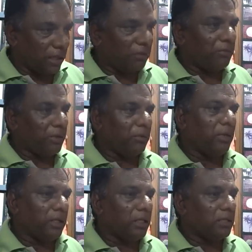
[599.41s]

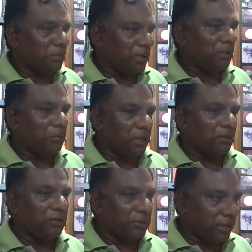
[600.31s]
Everywhere there's been a bit
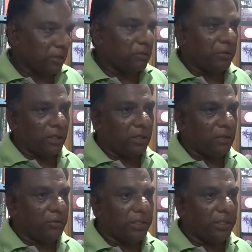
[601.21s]
of a downtrend in